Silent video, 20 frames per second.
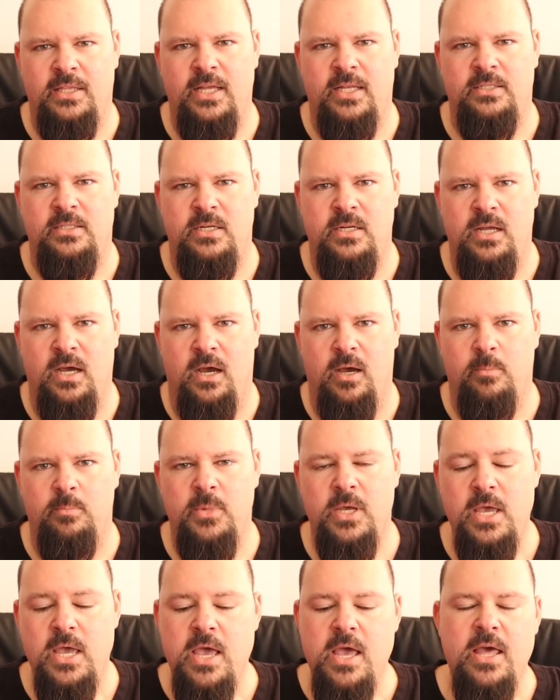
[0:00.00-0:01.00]
That's dumb.
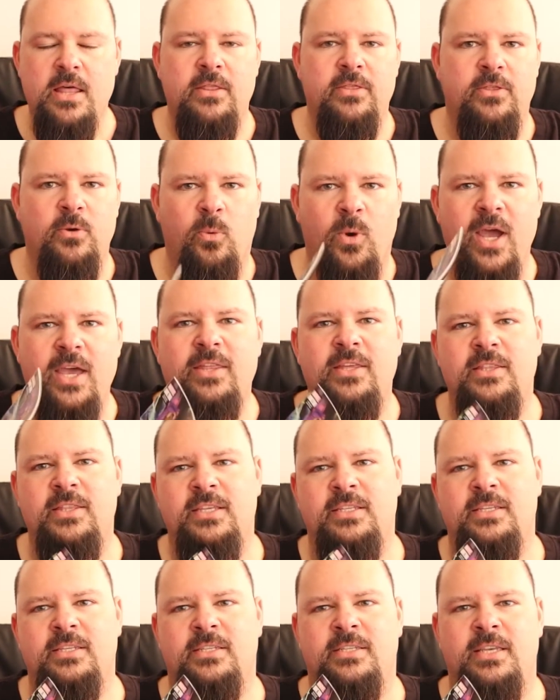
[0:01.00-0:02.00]
The way that
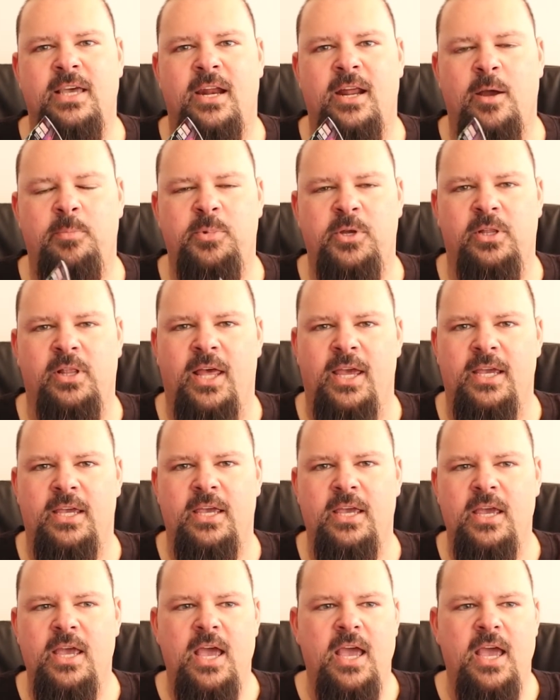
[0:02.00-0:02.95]
this is set up, you're like,